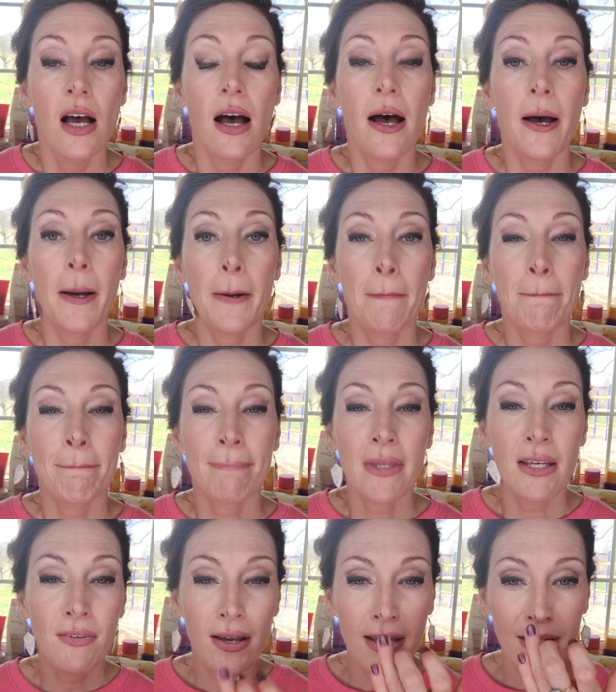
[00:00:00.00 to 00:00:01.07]

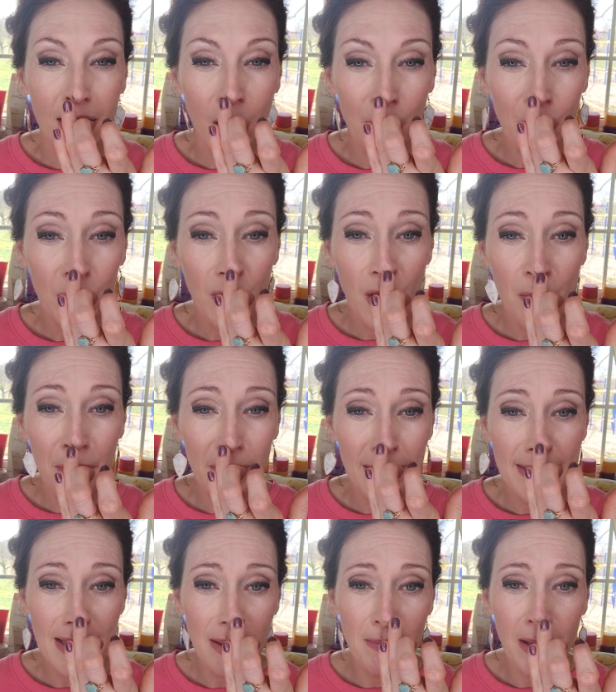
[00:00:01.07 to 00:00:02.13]
If I can help you at all,
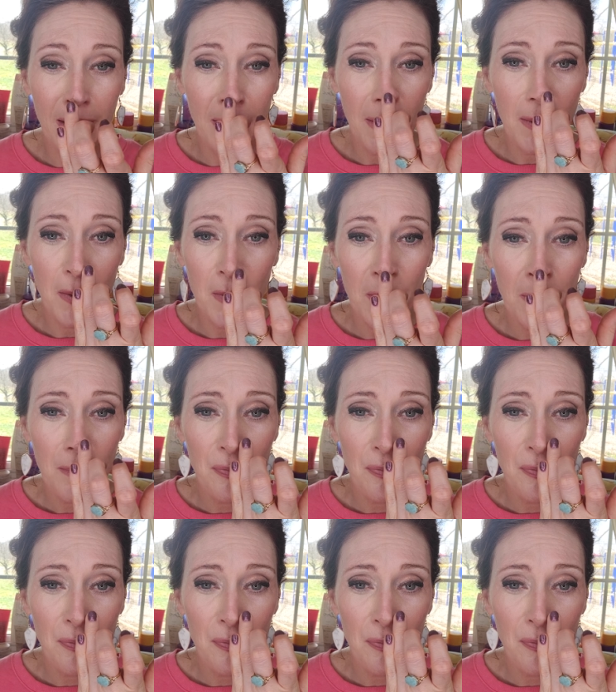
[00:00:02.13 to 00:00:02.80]
please let me know.